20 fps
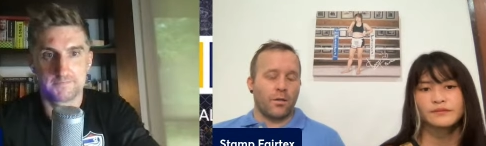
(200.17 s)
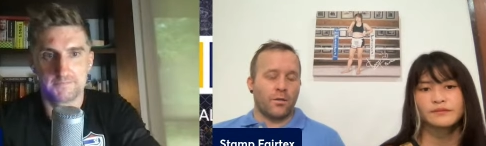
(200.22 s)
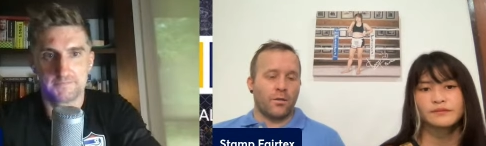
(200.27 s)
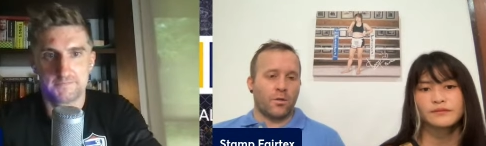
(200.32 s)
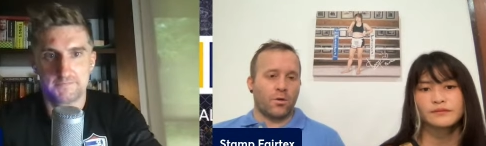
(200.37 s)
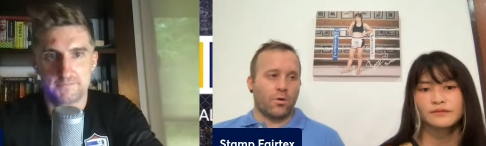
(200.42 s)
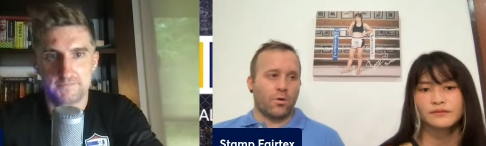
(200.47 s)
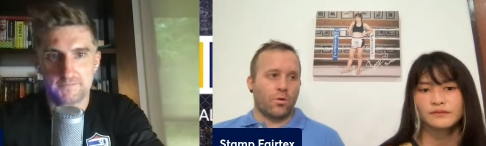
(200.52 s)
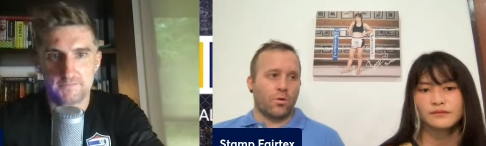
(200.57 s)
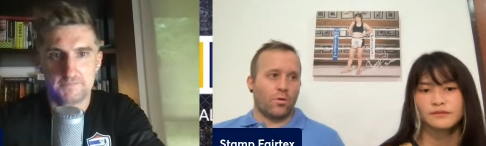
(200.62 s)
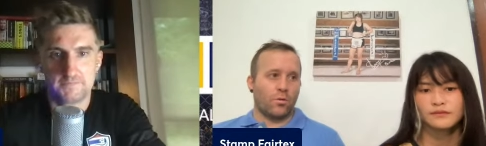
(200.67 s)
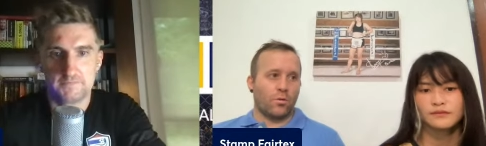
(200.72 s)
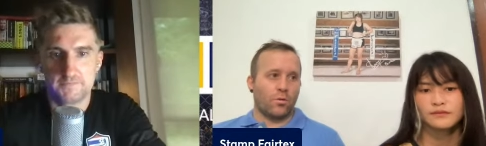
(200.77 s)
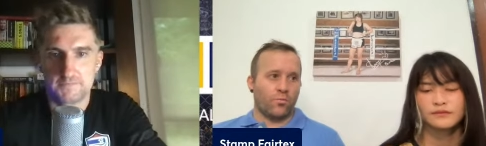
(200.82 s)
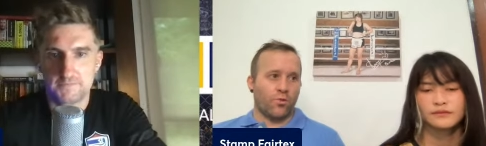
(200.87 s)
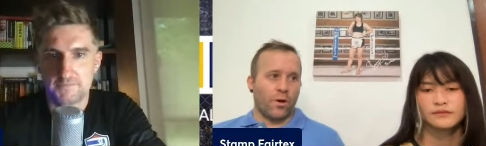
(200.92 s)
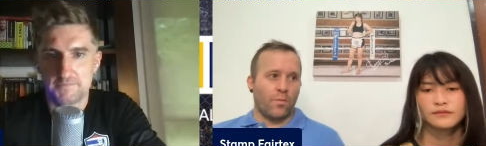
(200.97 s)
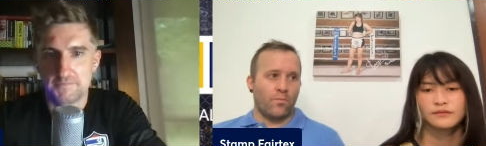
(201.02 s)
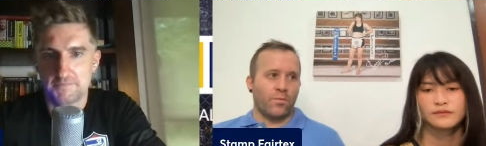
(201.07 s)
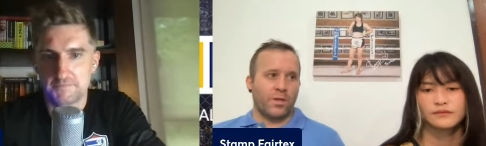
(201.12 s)

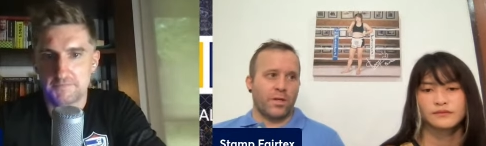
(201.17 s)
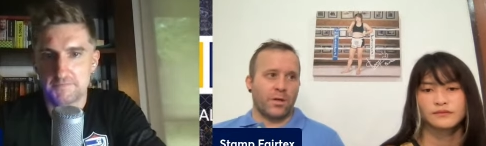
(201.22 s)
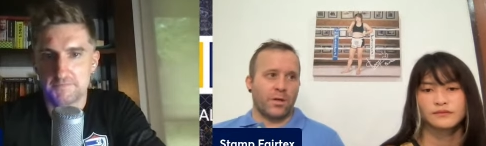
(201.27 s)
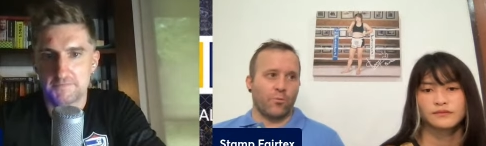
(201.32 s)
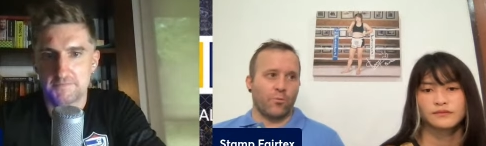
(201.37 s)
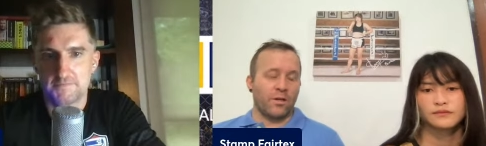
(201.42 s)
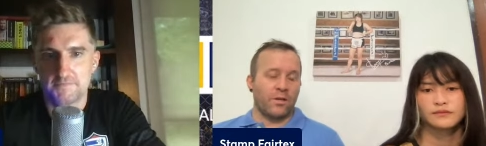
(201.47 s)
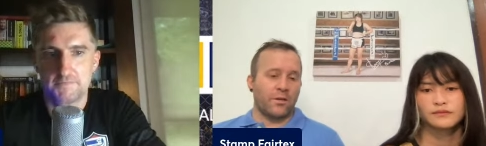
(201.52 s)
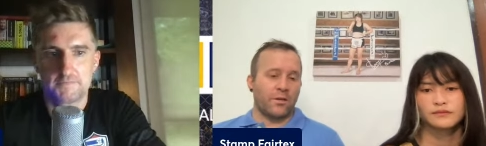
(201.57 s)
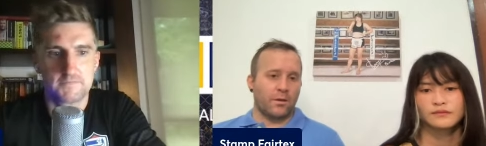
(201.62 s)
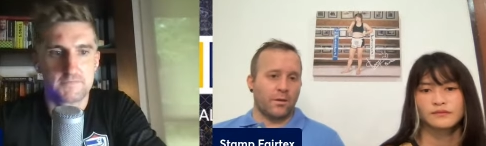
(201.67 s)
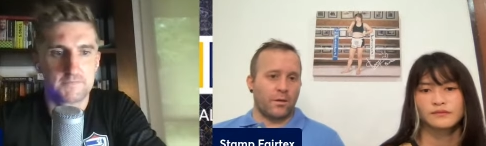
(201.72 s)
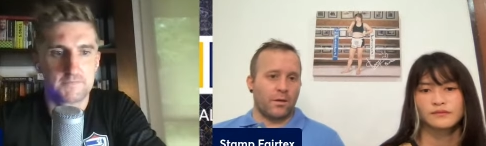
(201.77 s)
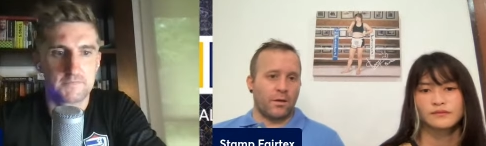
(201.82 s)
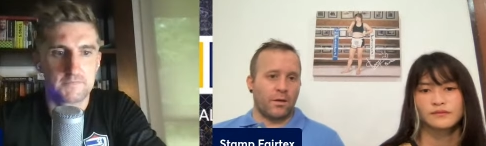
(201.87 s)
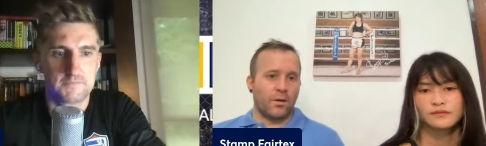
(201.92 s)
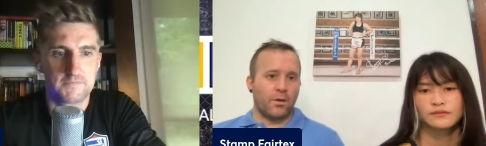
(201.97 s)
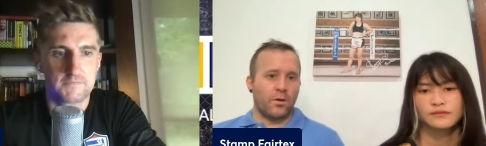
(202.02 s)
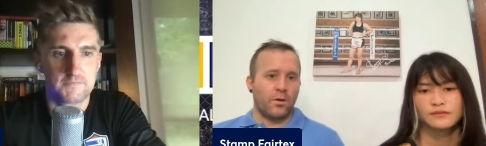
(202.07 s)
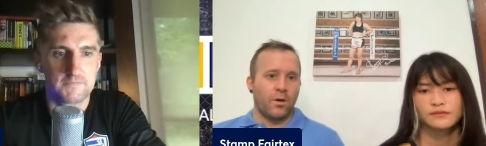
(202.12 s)
Speaker 1: until probably
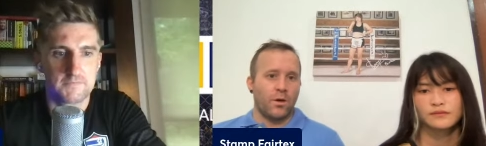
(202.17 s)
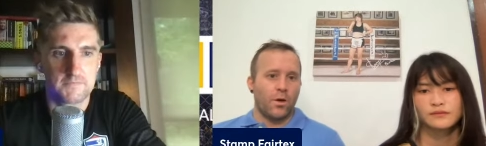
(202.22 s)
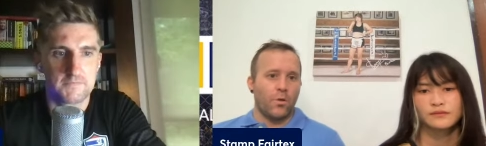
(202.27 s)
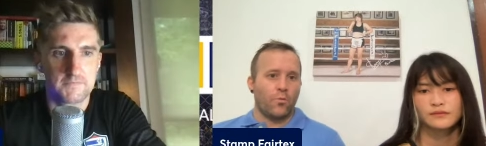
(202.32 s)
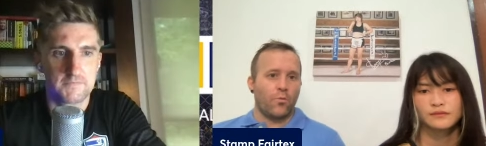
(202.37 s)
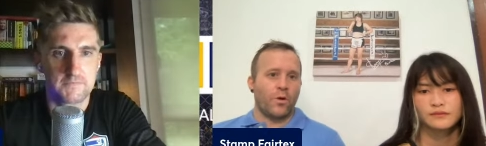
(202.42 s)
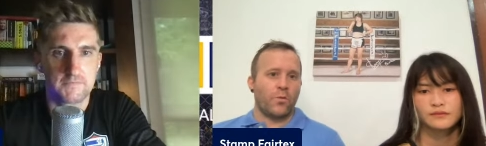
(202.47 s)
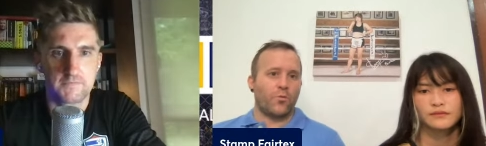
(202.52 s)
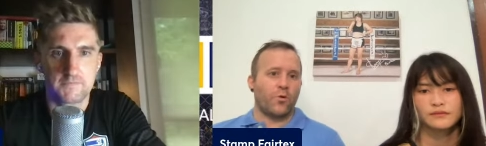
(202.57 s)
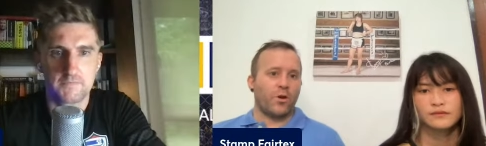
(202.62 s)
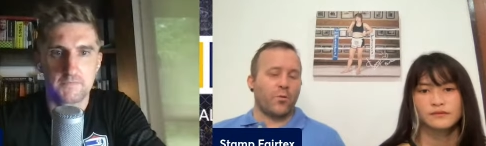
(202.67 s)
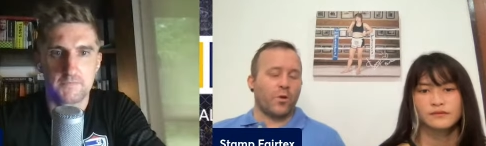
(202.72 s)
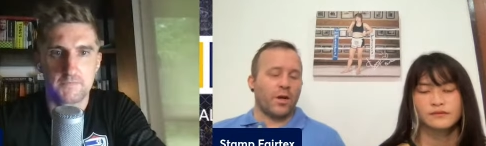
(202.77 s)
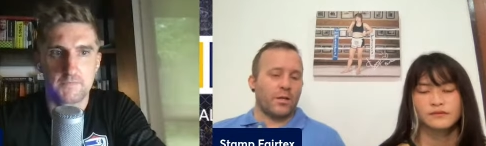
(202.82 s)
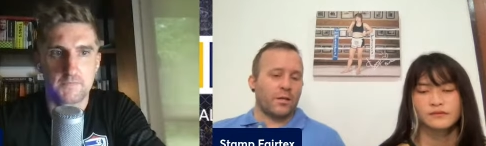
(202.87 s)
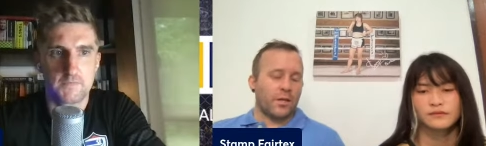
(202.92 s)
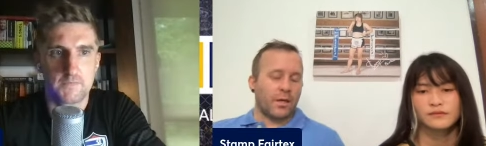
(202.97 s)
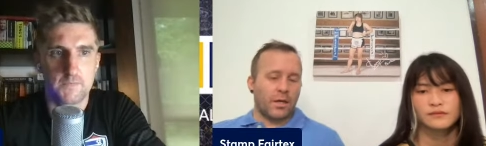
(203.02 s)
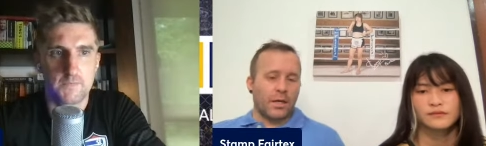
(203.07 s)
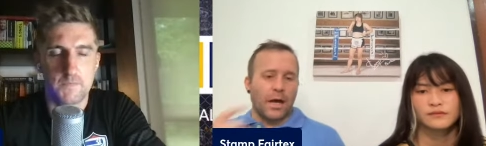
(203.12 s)
recently when we
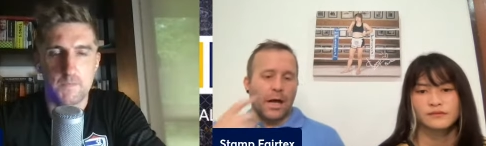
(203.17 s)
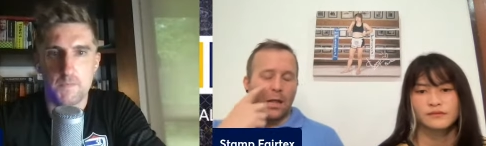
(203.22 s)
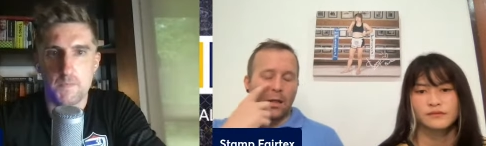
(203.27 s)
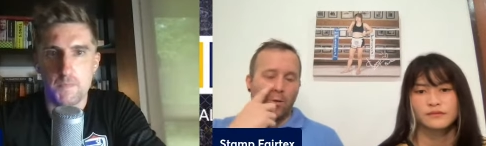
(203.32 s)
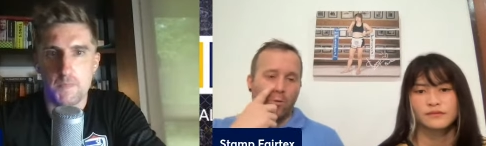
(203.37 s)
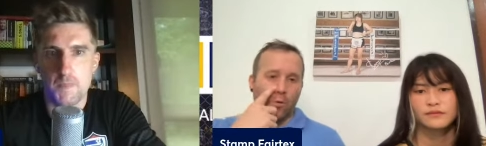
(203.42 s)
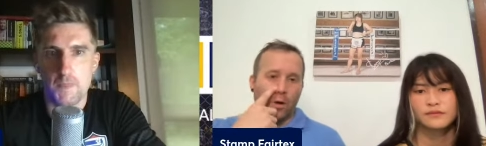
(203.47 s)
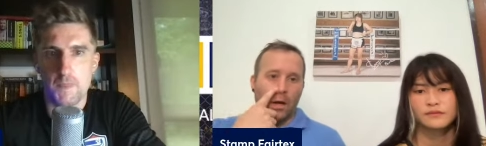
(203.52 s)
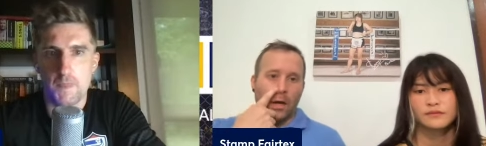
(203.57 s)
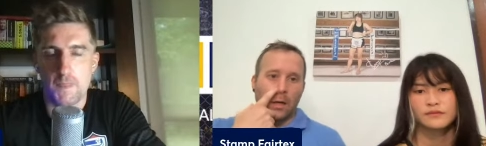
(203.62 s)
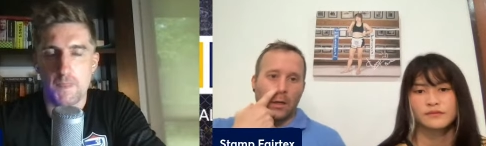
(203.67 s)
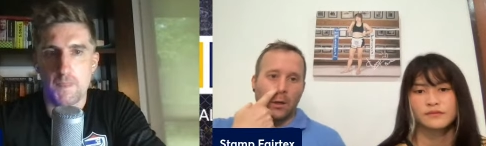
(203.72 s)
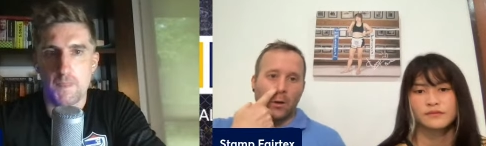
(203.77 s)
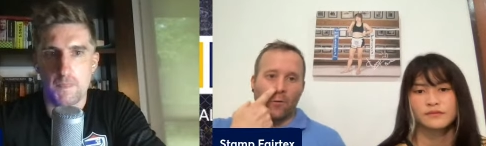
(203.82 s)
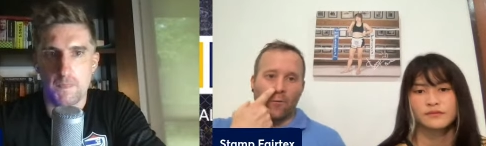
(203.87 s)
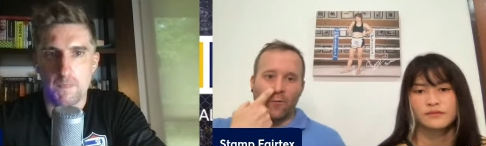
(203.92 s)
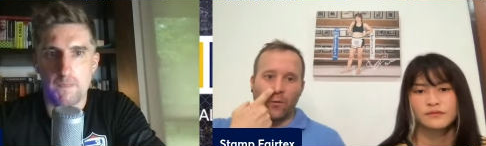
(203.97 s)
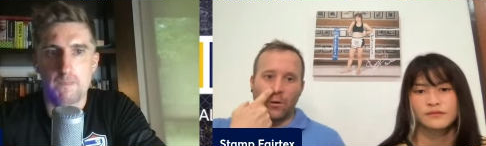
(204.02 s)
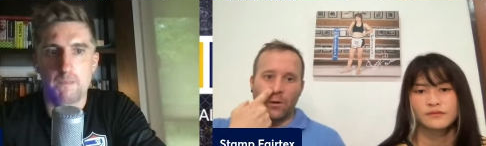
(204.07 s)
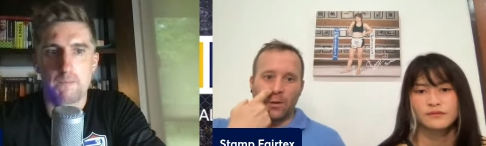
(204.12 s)
went to
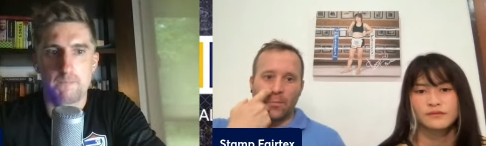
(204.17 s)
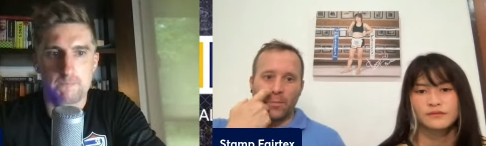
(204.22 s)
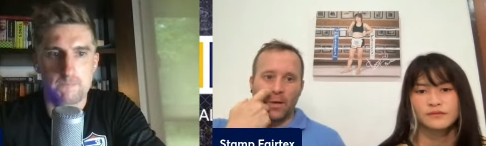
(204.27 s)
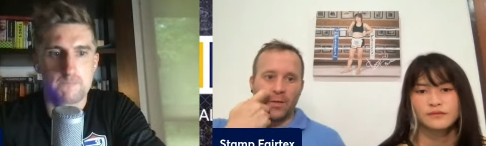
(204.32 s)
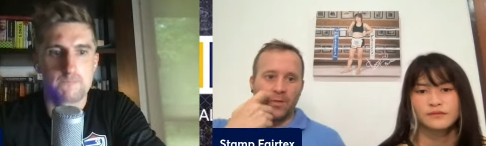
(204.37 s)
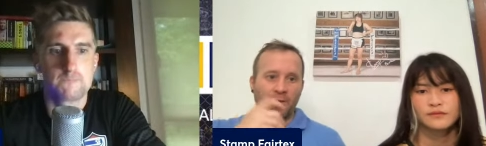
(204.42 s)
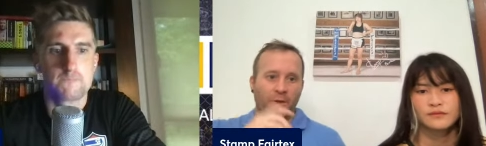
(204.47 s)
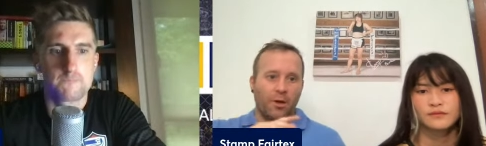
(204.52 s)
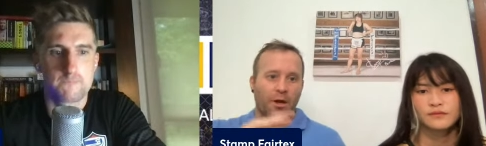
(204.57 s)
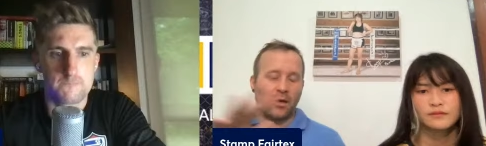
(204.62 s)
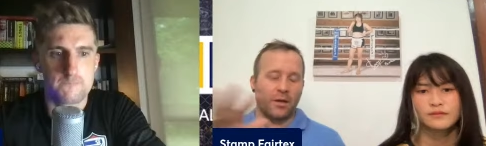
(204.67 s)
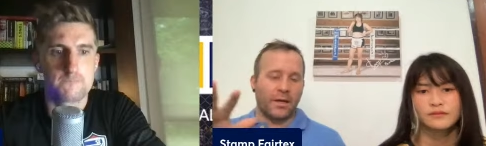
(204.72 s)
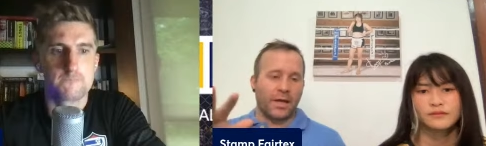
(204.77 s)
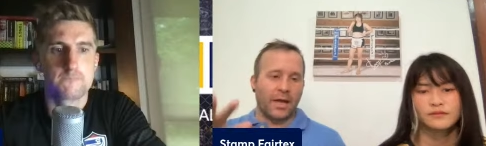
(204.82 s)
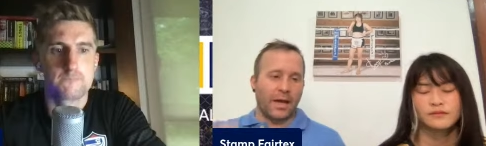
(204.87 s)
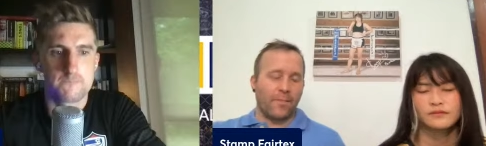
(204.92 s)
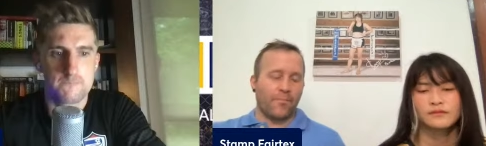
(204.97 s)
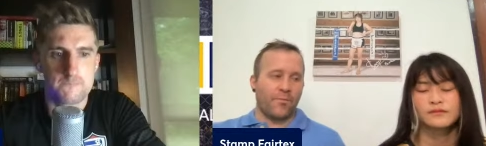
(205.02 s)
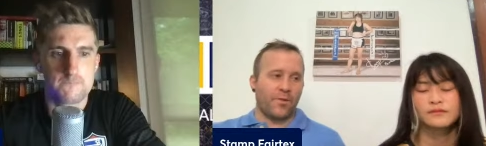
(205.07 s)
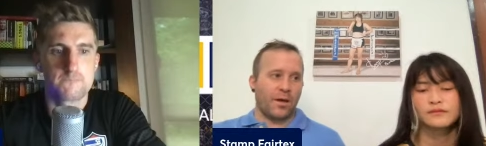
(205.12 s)
Colorado for the month long
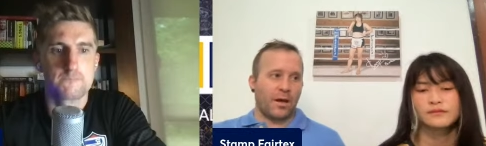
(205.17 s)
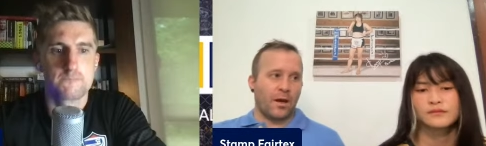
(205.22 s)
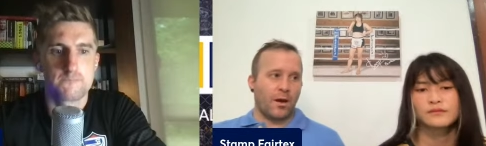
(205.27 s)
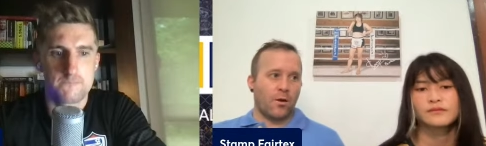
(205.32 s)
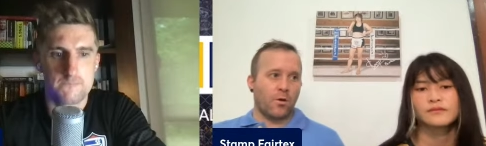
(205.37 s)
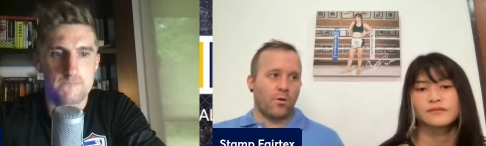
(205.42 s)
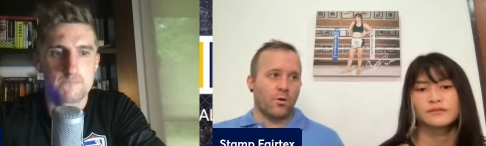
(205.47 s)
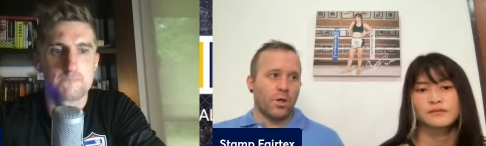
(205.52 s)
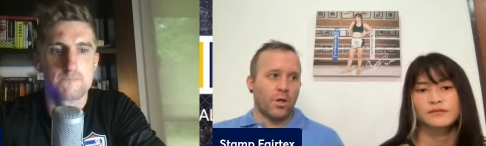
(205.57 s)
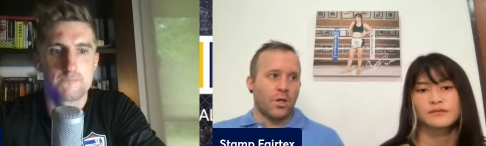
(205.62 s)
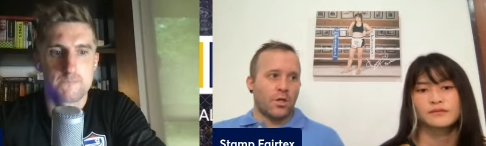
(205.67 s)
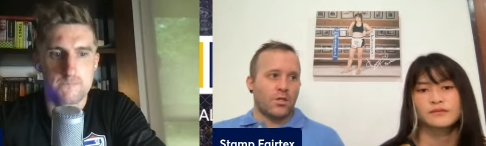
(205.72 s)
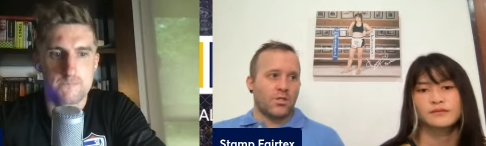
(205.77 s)
camp there.